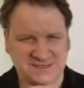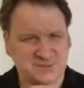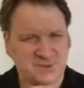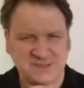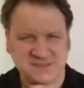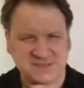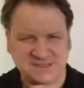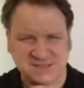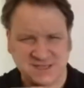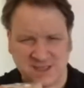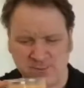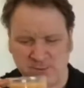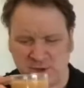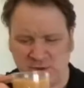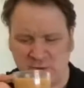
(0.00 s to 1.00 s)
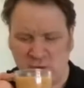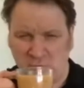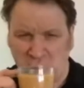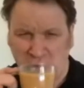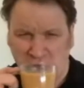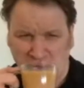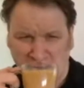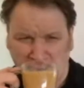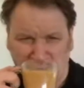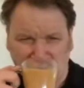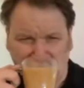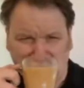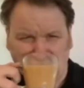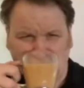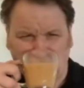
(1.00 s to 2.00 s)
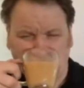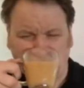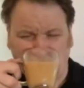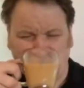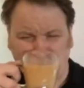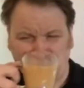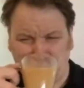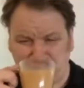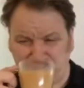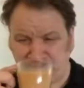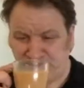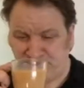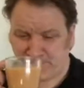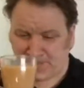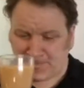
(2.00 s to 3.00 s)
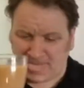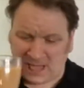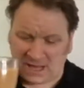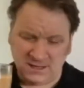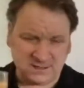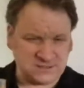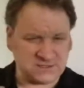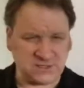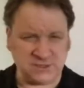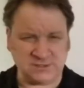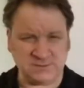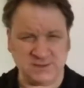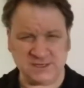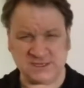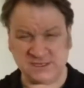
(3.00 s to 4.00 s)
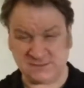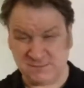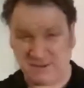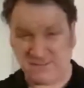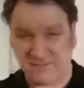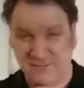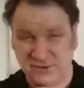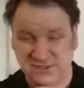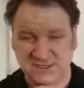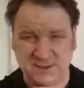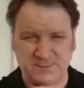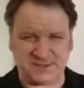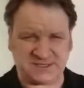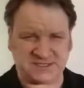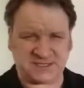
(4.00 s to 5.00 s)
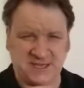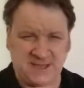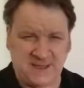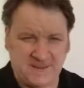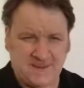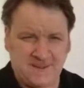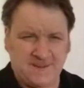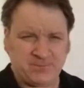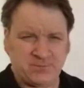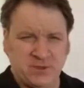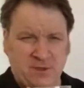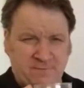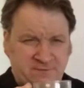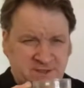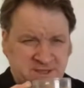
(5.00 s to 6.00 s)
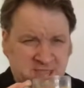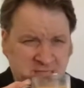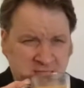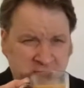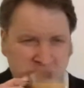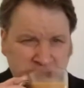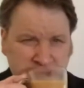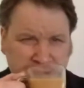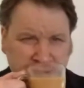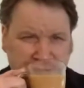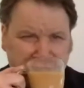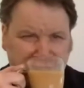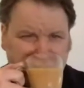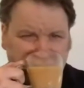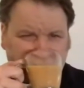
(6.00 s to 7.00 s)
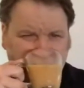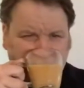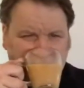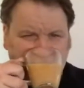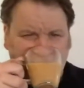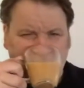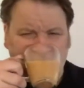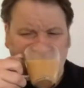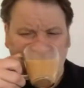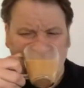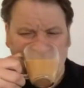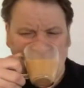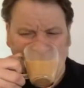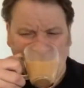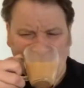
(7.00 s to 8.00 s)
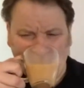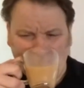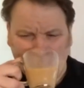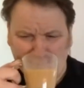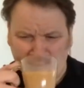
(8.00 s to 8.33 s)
where's the time go? Mm. Excuse me, this is my first cup of tea of the day. Mm.